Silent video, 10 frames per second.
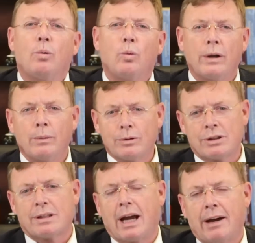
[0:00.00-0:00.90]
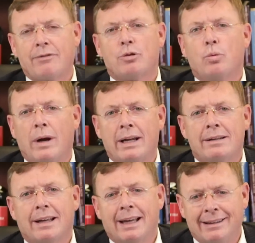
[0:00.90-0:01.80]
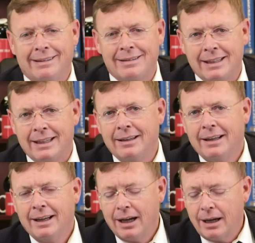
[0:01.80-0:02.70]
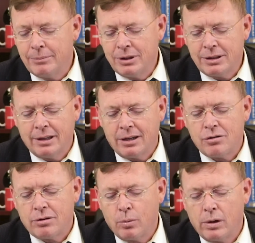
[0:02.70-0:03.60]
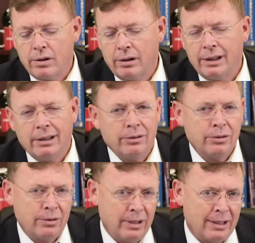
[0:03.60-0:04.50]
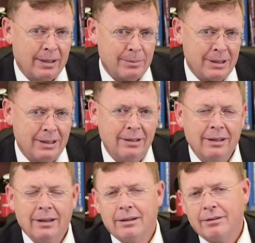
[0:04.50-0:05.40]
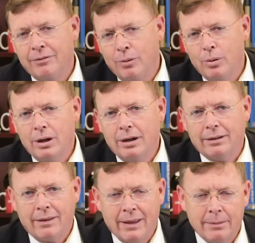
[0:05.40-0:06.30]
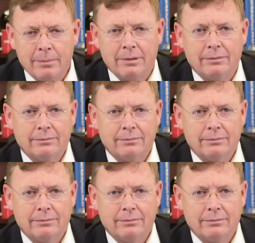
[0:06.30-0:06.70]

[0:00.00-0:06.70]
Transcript: We will just have to wait and see. I'm just not sure where the legal duty comes in for them,